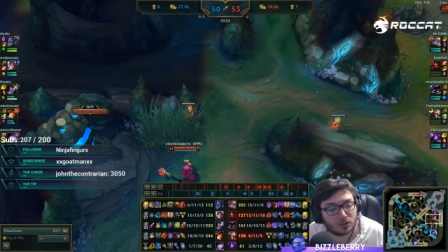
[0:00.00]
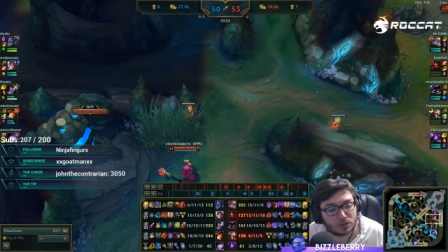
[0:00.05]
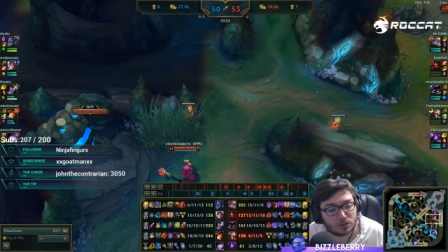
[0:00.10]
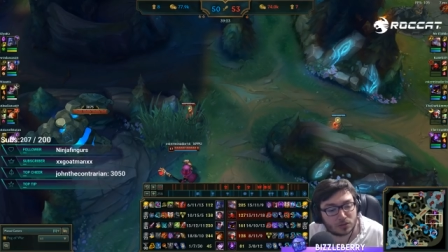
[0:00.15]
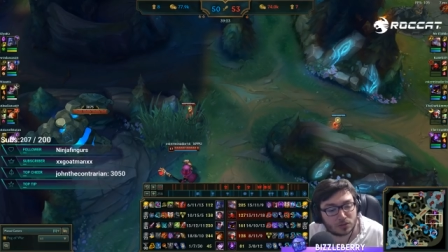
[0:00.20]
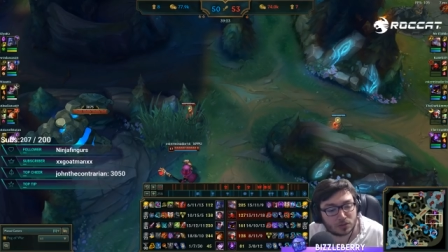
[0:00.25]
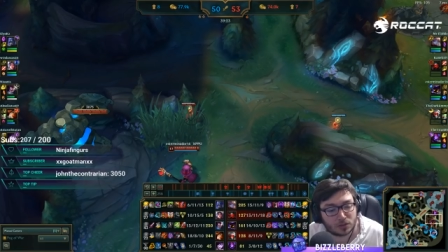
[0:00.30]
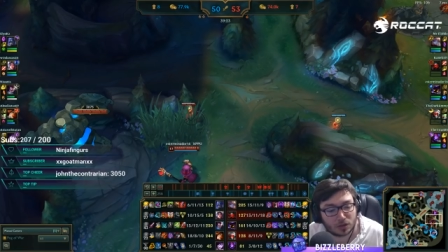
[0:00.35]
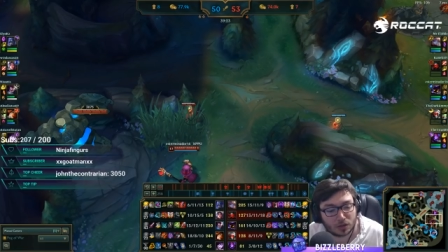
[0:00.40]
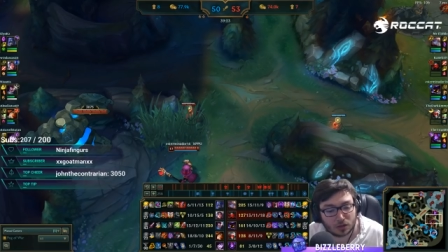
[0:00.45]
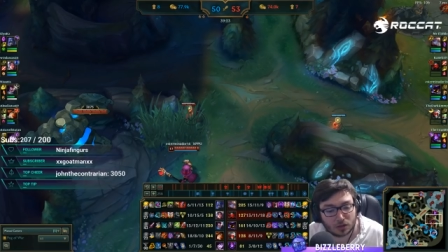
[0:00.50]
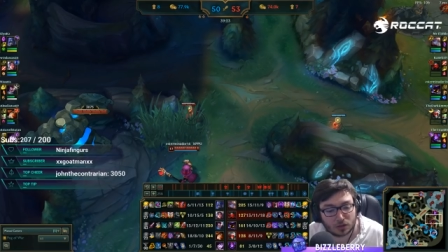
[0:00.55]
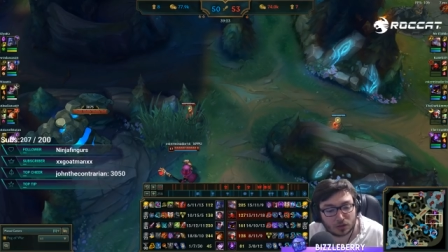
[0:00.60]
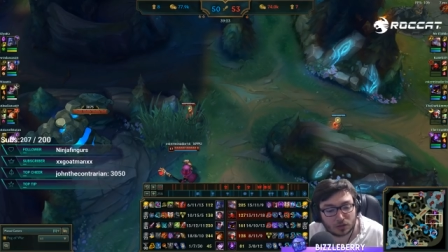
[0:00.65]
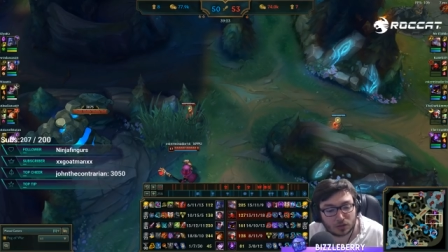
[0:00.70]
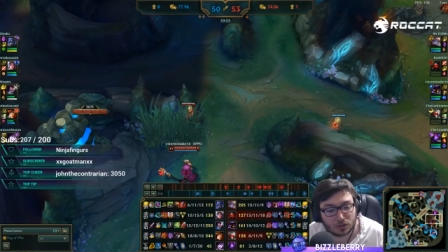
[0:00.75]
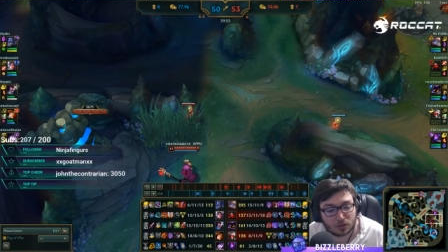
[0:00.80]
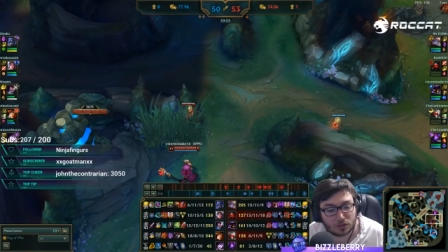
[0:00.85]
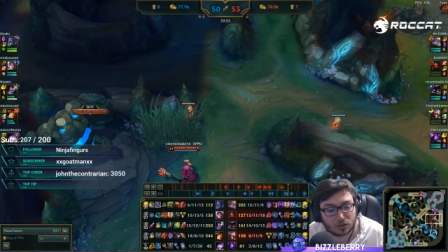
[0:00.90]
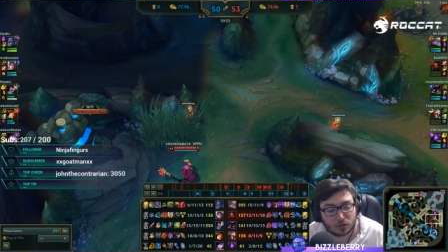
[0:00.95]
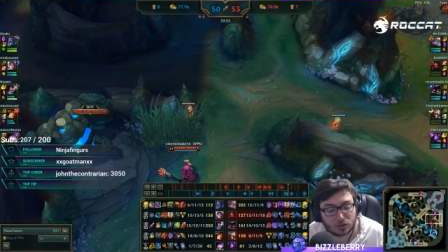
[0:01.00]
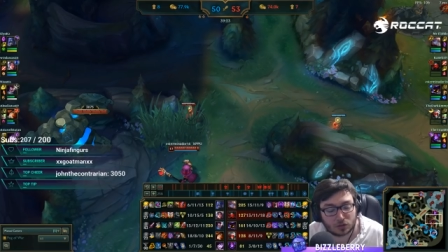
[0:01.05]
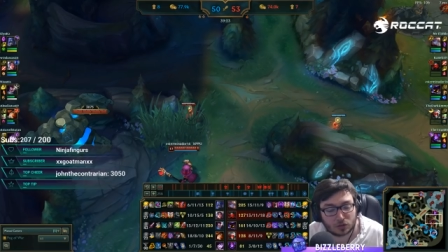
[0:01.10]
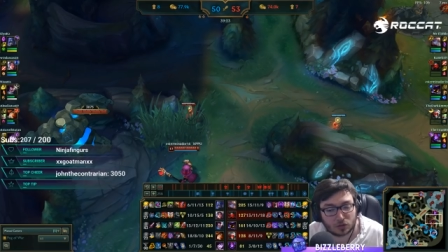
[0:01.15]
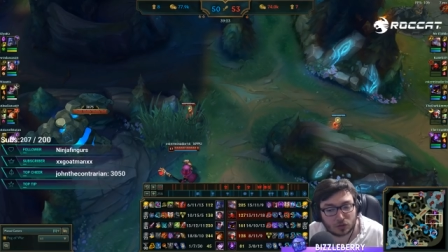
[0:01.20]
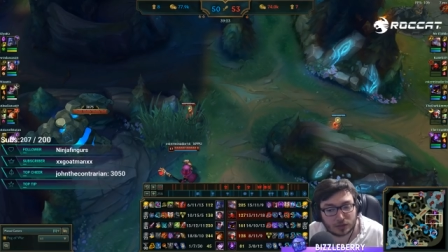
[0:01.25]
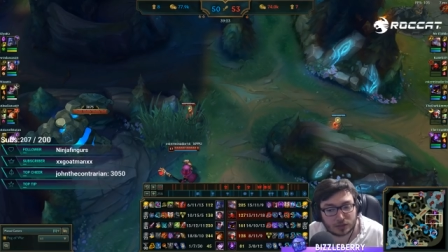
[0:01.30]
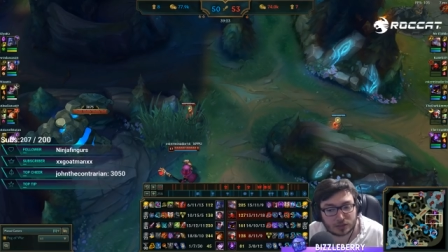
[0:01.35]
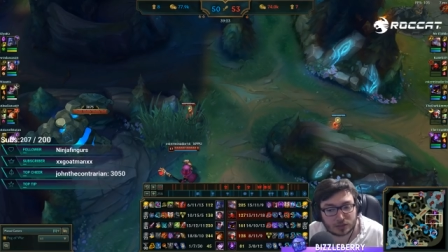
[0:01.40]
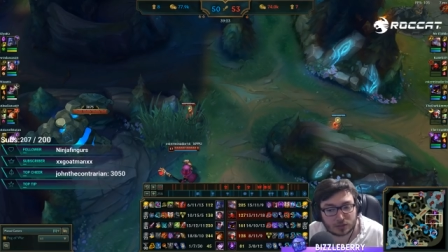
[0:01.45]
So you
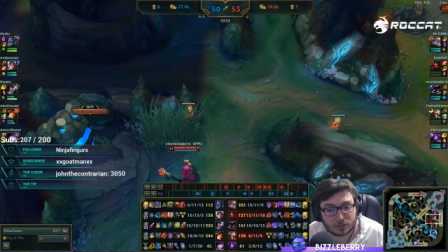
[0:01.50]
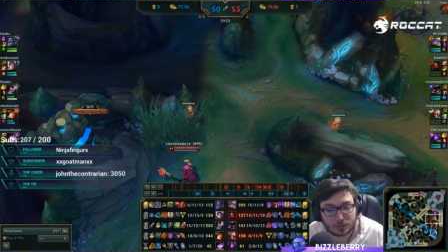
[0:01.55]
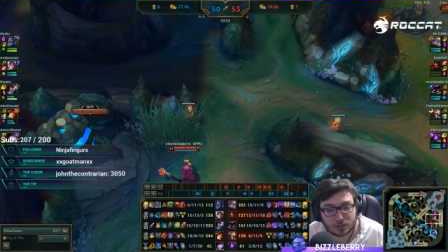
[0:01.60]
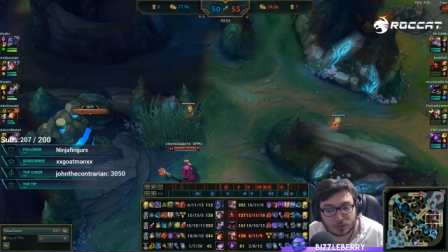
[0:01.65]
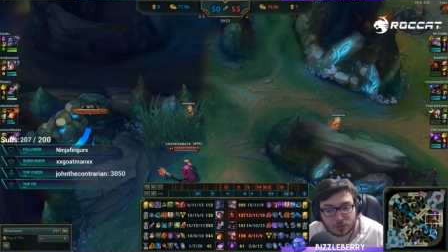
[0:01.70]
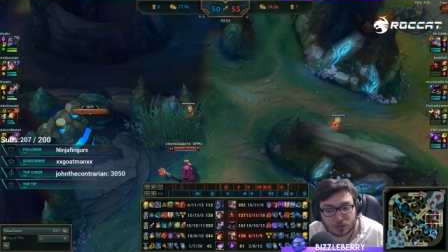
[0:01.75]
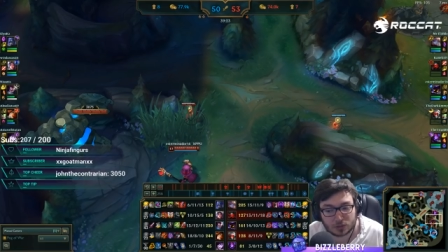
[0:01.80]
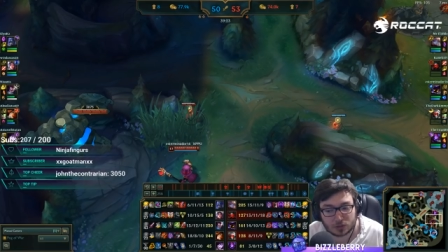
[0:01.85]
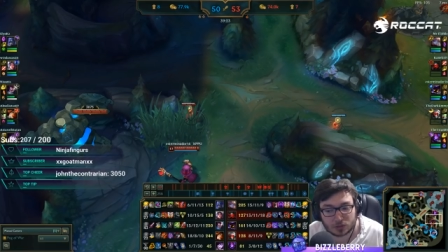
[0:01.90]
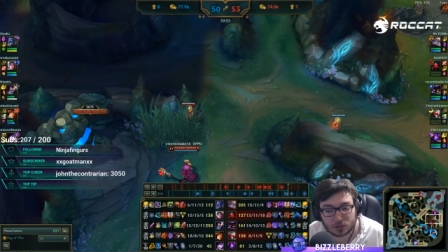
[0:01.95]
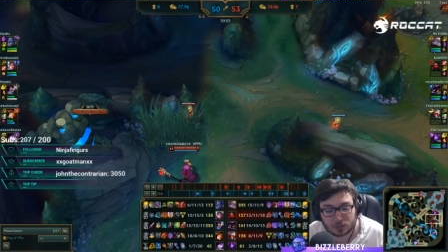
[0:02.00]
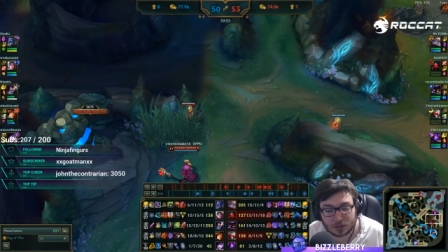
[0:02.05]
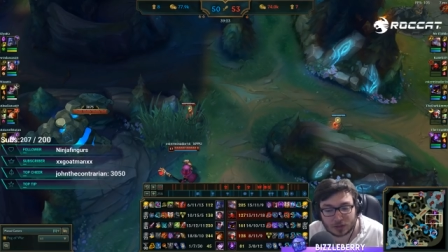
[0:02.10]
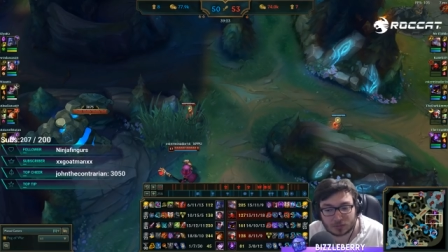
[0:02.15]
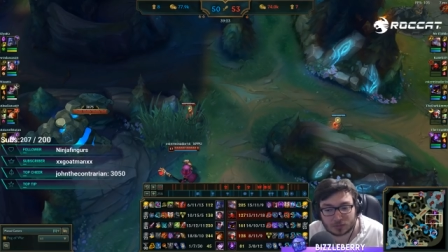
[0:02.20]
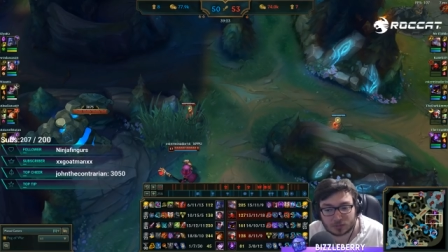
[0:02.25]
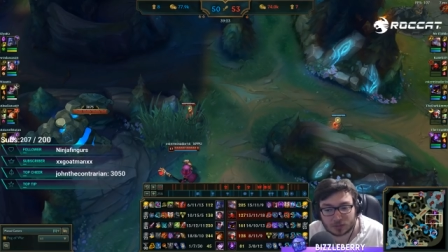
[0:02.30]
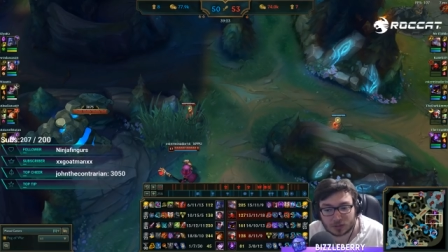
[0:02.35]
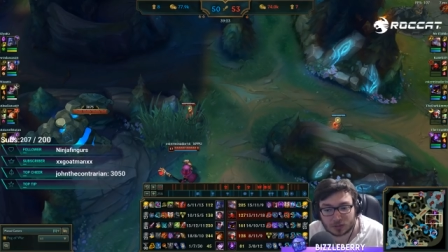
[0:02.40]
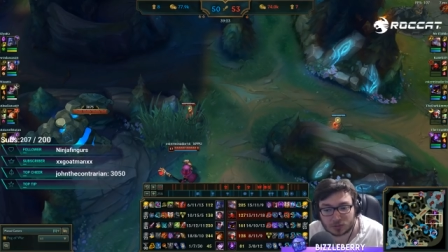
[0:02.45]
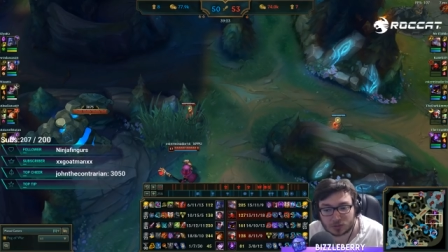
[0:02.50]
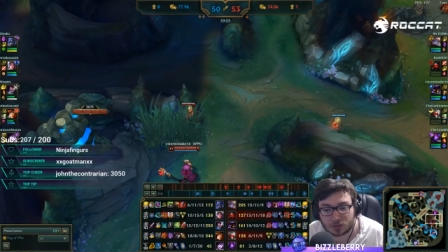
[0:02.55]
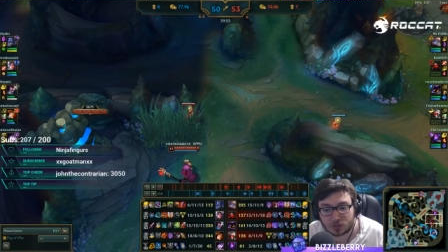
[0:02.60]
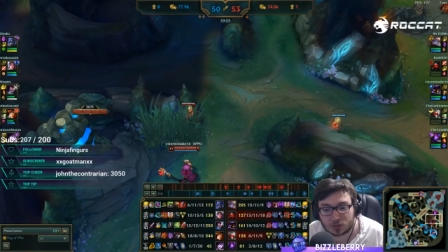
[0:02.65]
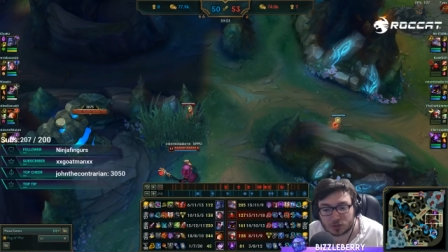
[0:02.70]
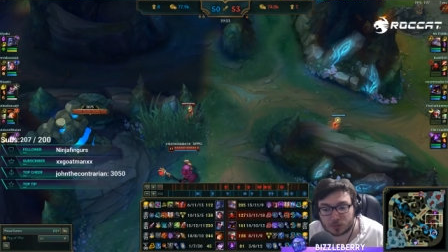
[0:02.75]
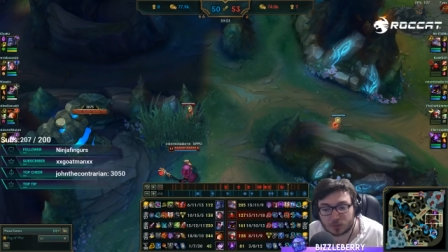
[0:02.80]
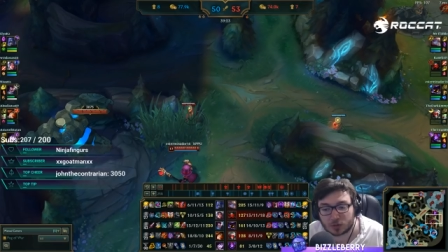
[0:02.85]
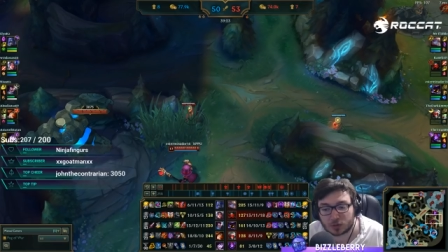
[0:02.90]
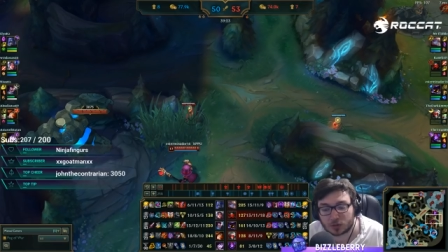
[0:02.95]
do need some experience in being able to
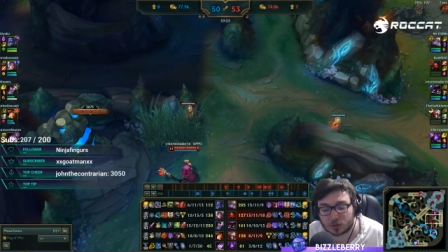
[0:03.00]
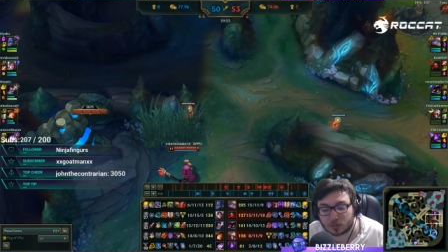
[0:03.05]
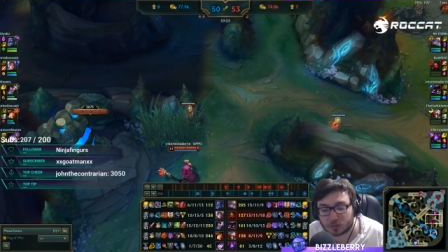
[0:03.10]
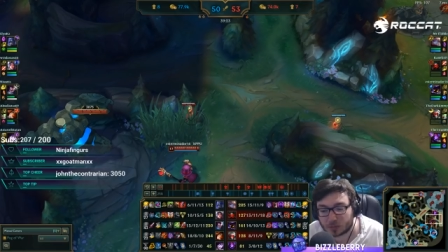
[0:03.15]
use Book,